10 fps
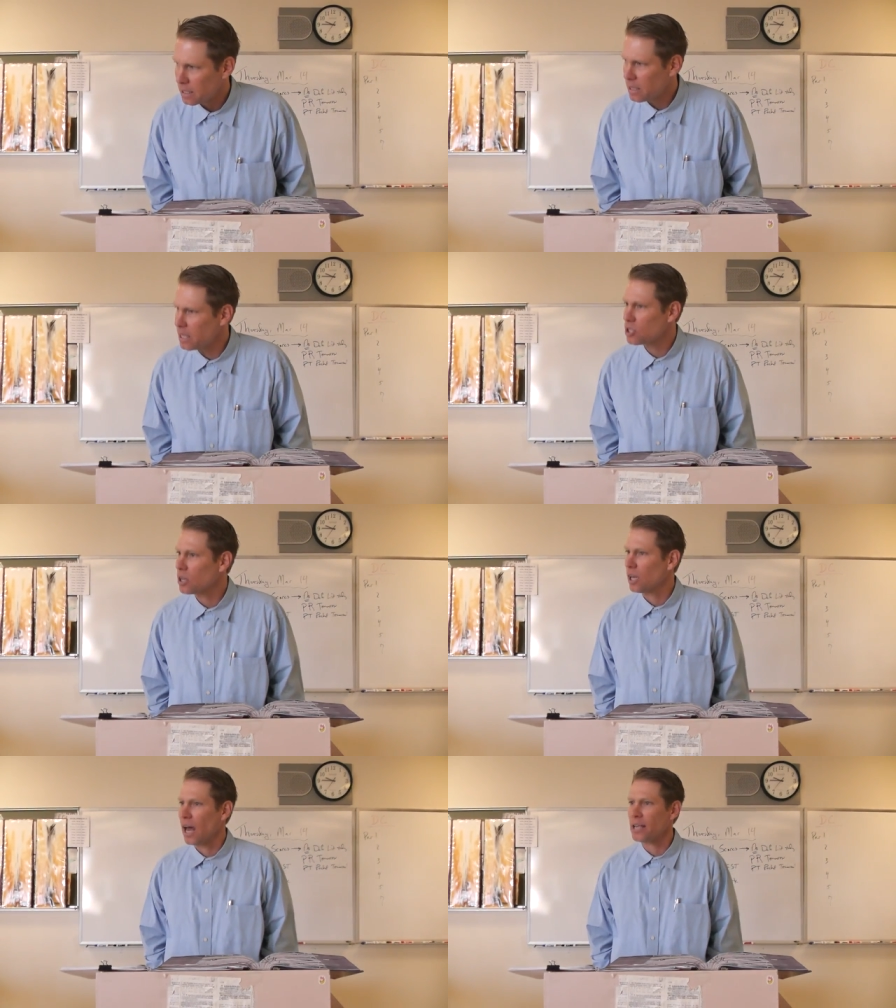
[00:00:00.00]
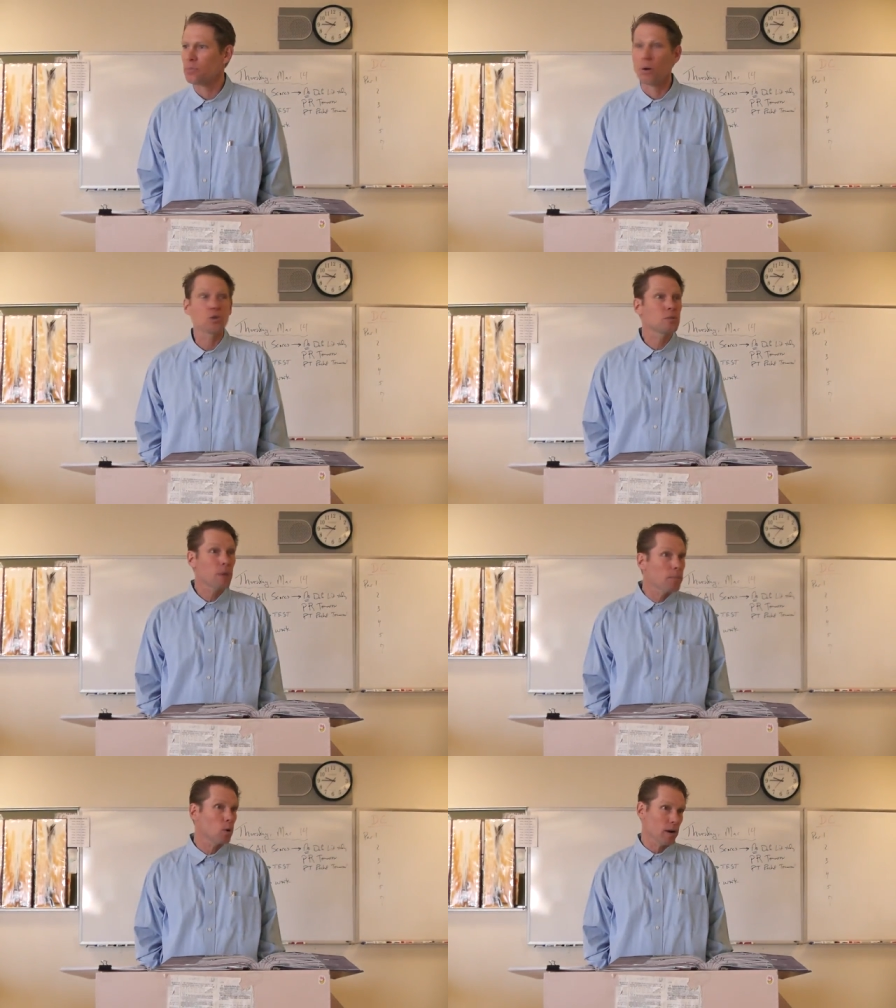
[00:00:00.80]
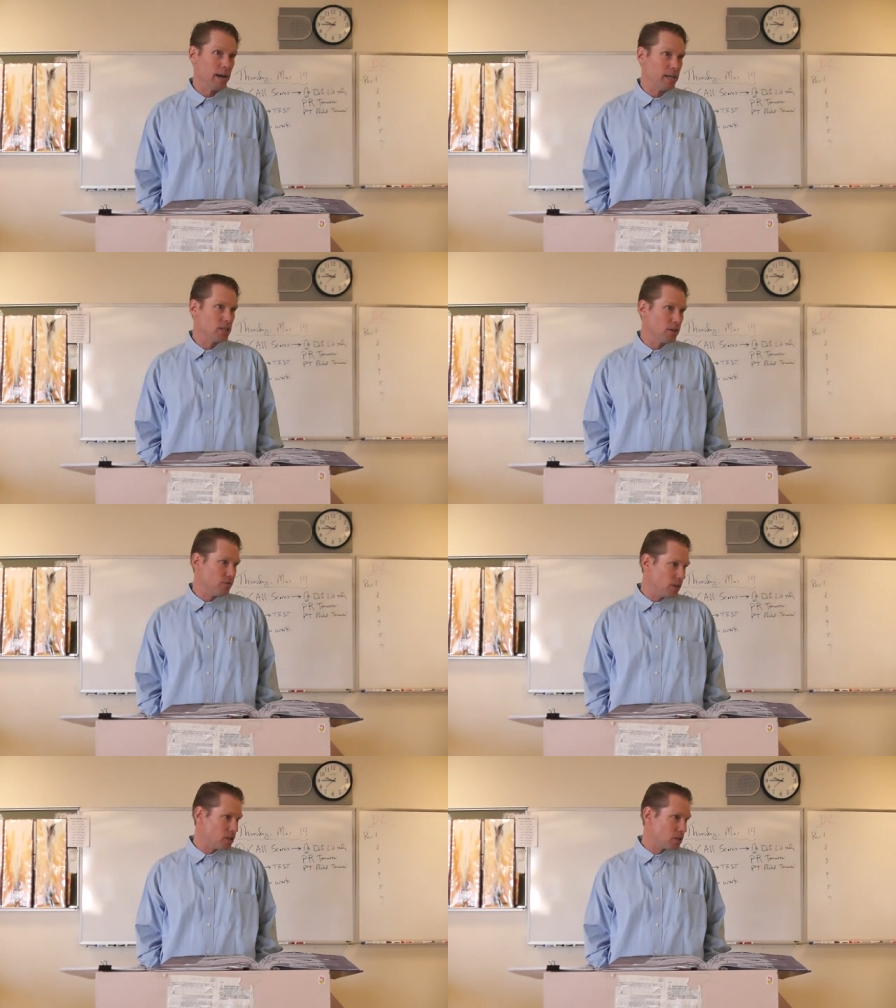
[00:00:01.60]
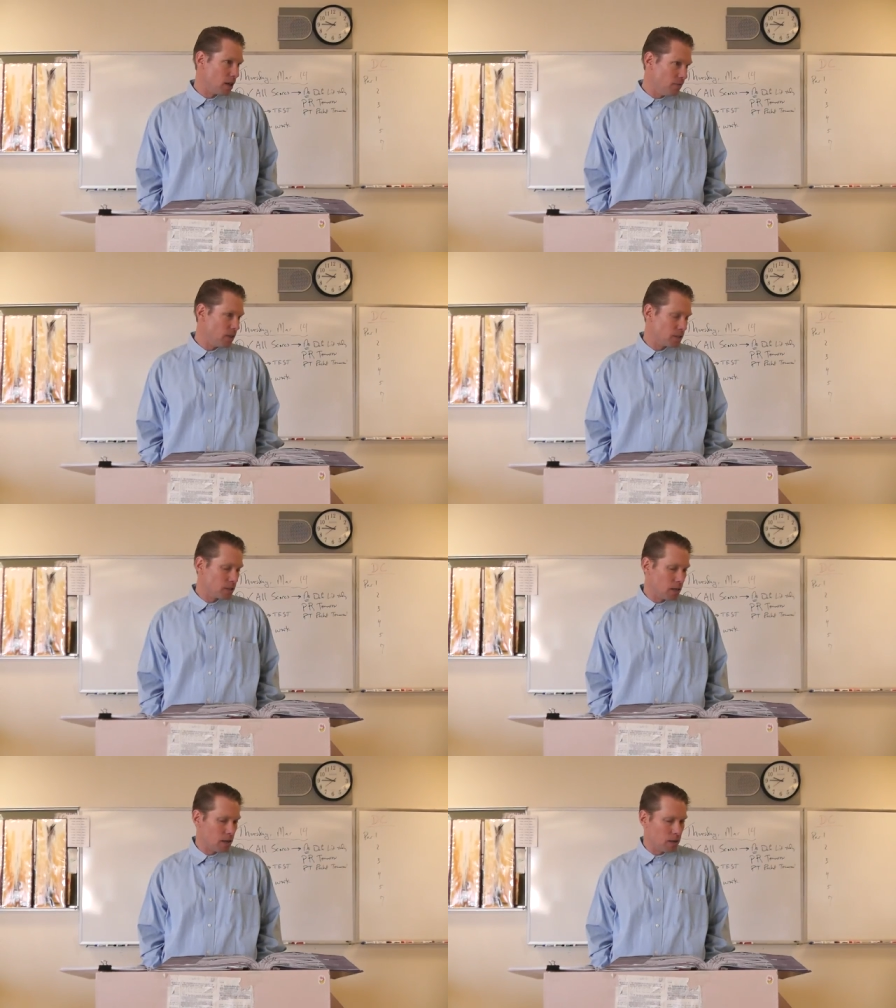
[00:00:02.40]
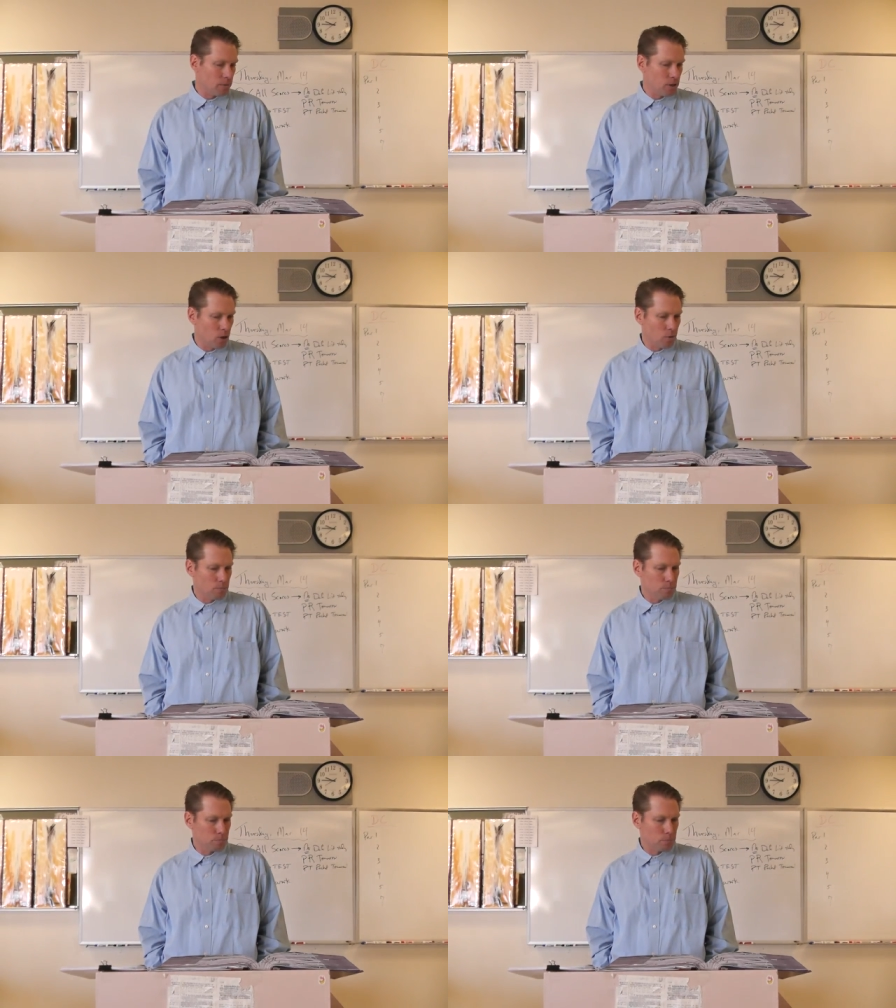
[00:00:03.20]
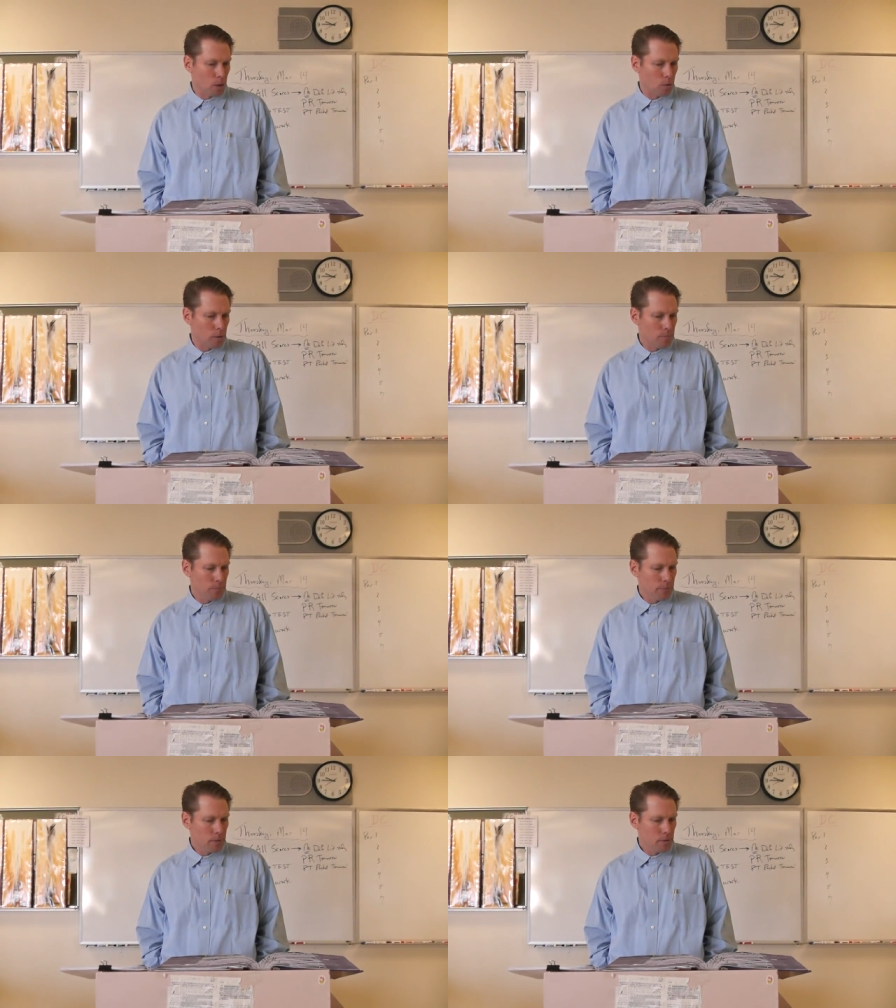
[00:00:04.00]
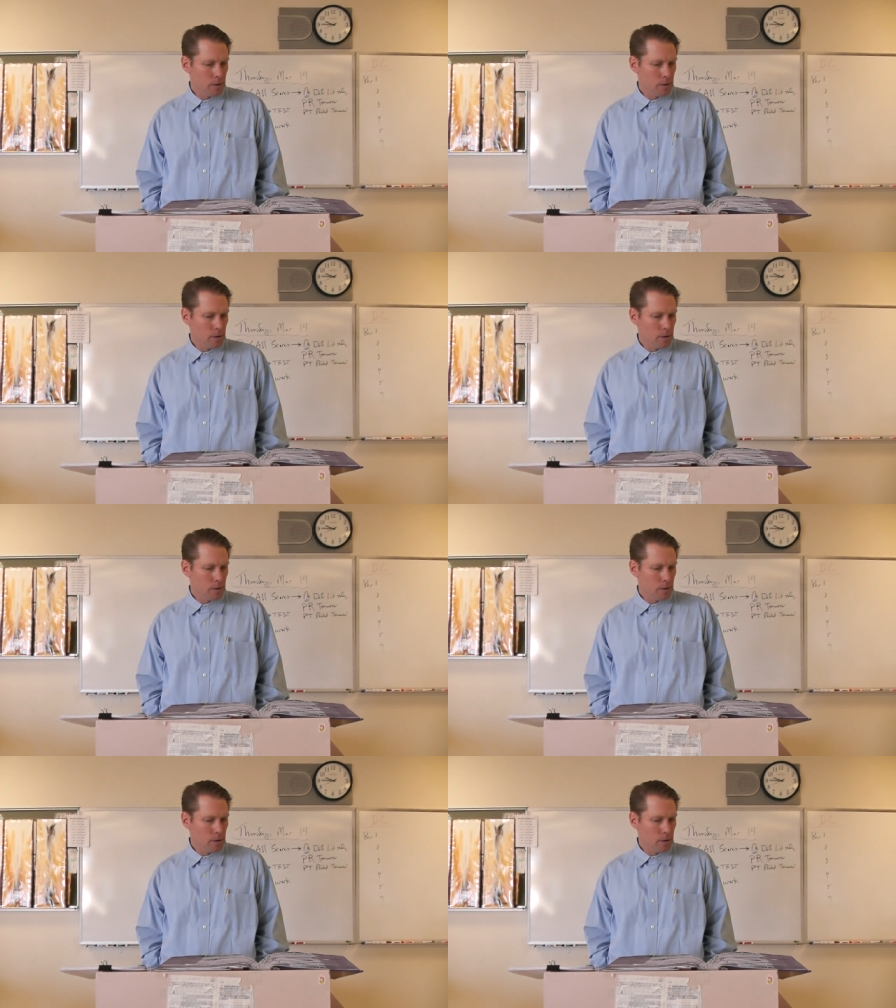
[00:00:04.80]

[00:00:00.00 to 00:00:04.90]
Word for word: These are the lines most memorized of this, of this uh, you know, poem.